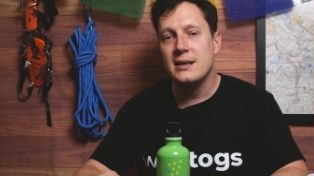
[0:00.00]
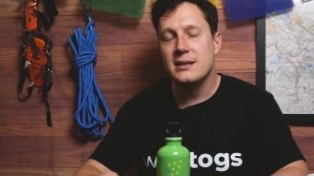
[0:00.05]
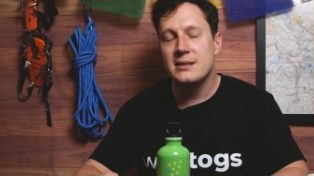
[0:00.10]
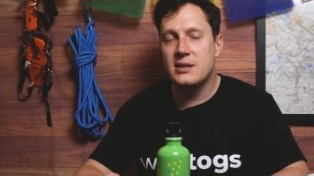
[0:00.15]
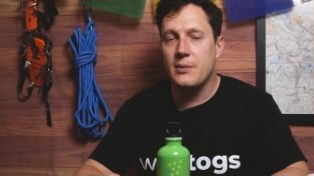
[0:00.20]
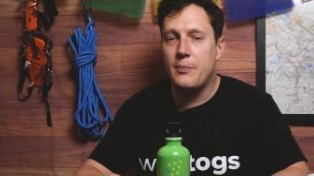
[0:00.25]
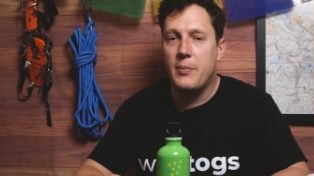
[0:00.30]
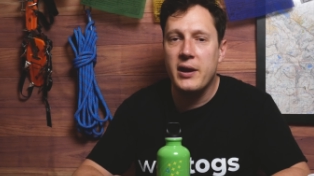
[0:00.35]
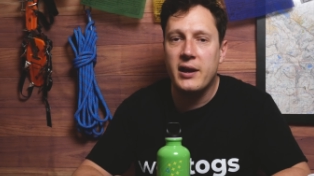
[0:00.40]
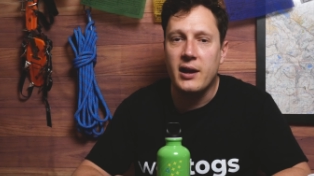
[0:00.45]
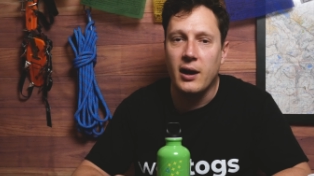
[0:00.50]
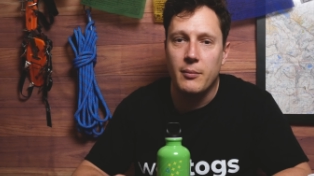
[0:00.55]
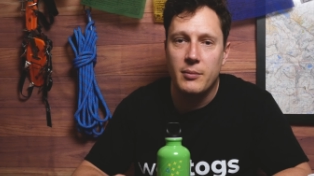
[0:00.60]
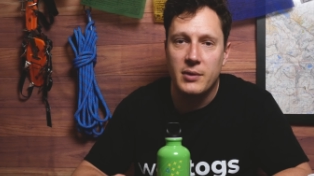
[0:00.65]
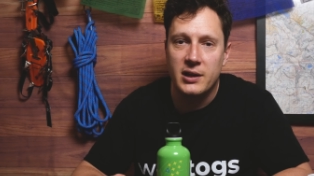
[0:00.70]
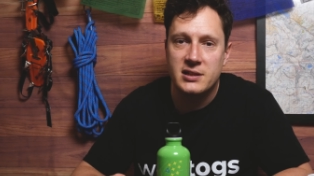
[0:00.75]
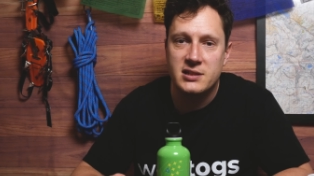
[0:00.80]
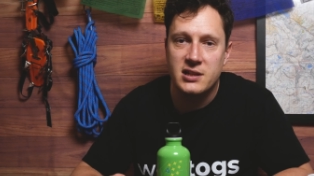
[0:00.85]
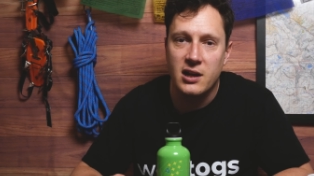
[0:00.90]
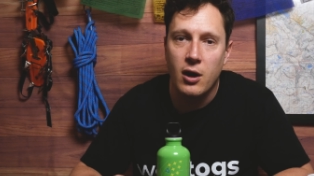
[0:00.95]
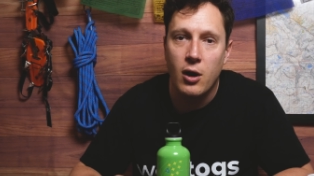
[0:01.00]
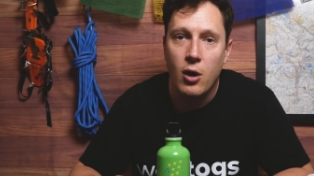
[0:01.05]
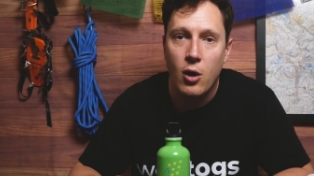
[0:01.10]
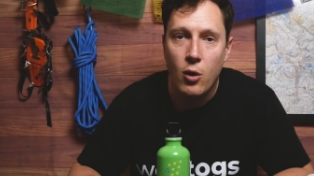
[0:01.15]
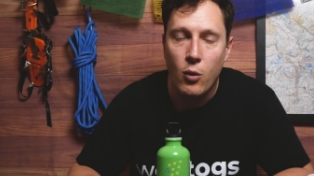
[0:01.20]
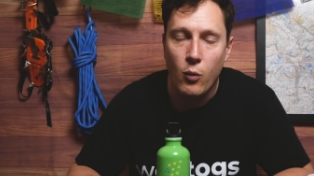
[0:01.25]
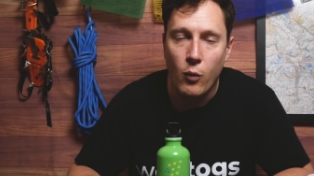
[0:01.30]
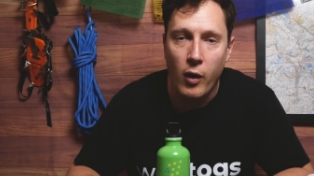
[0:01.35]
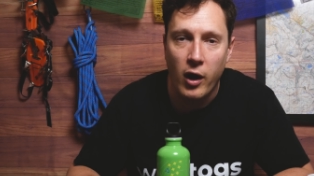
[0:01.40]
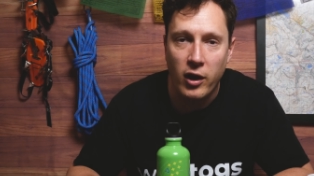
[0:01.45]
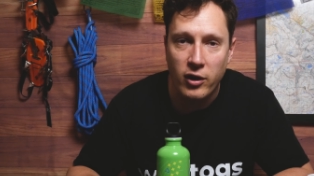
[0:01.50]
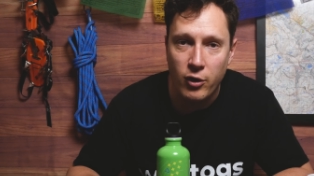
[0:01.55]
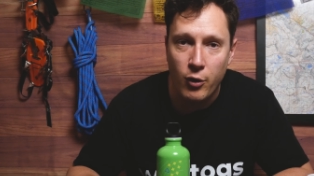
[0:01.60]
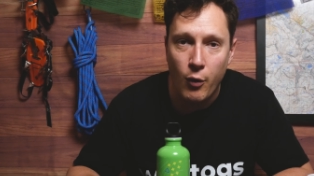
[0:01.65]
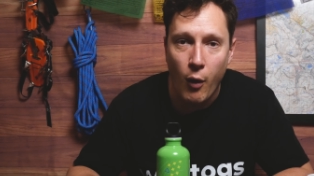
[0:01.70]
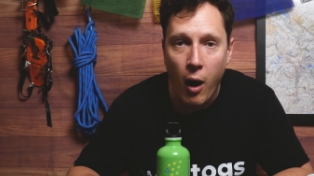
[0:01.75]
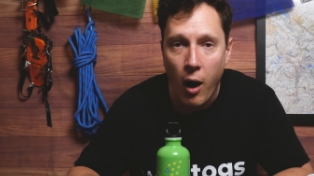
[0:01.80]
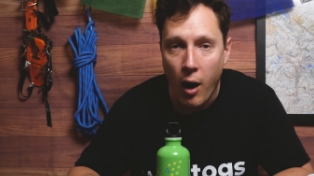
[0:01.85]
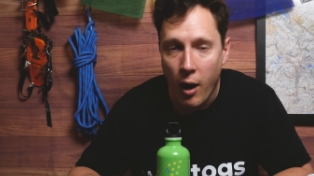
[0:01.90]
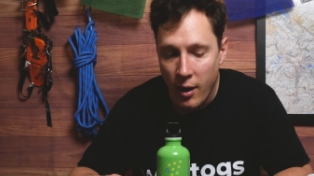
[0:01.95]
to pick up litter where
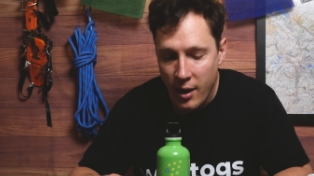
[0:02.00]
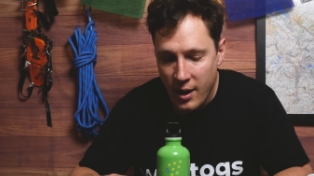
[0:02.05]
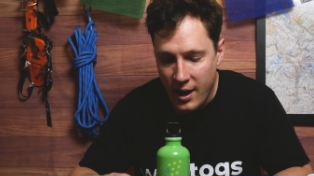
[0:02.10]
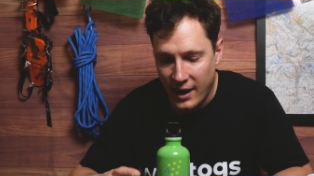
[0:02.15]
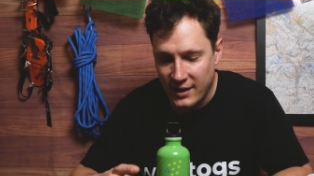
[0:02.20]
you are.